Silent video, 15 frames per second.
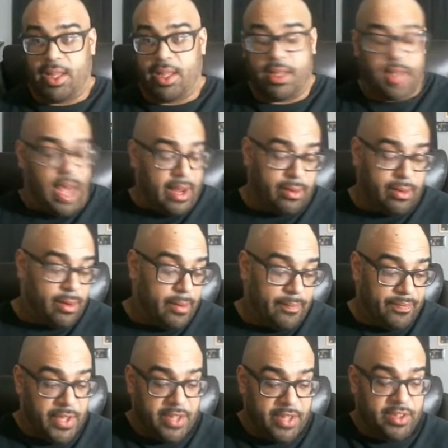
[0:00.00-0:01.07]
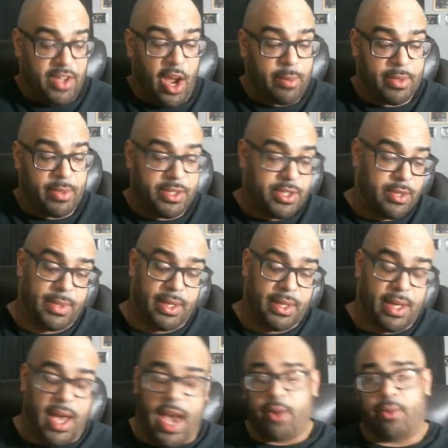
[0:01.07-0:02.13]
I don't know. It's garbage to me.
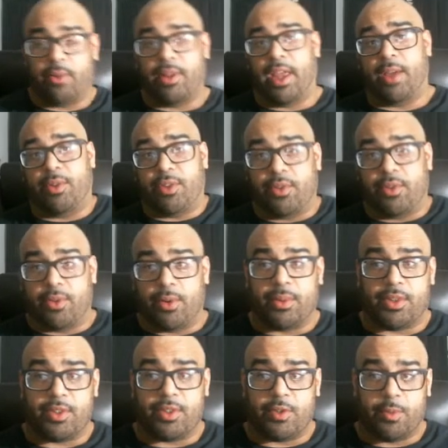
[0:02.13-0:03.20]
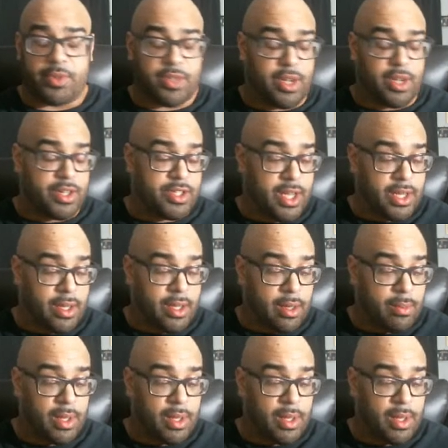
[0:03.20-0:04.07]
I don't like what they're doing with the superstar shakeup.